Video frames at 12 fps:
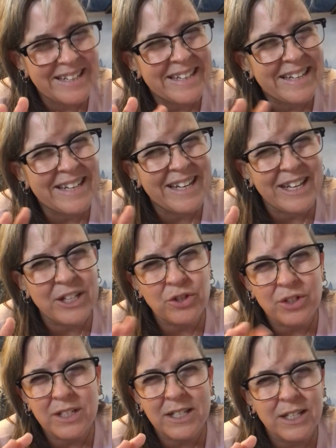
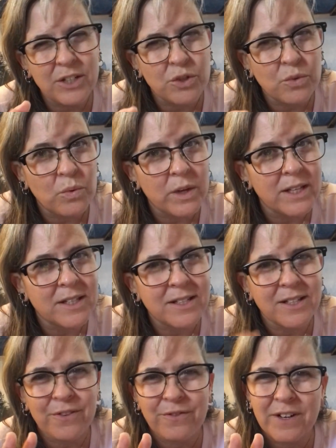interesting
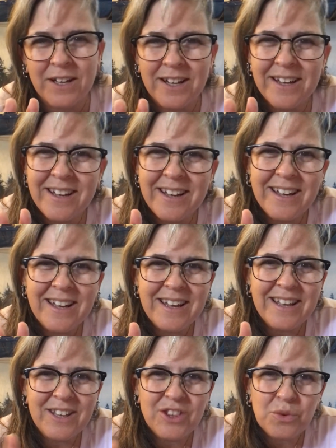twist of the
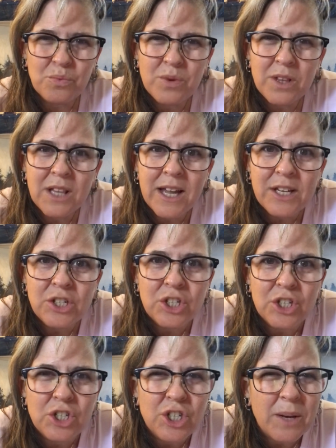
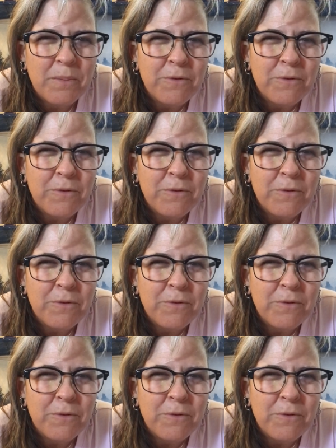relationship.